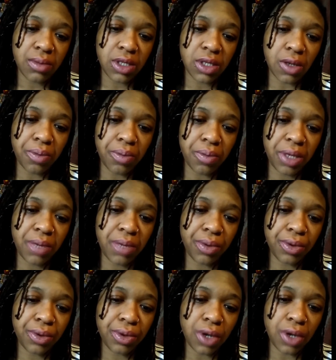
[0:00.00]
Some
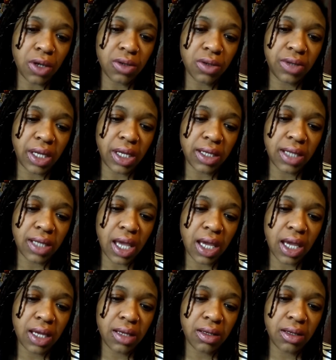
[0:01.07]
people don't think
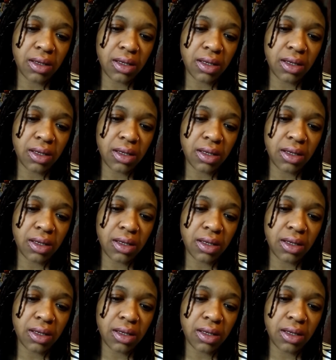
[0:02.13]
that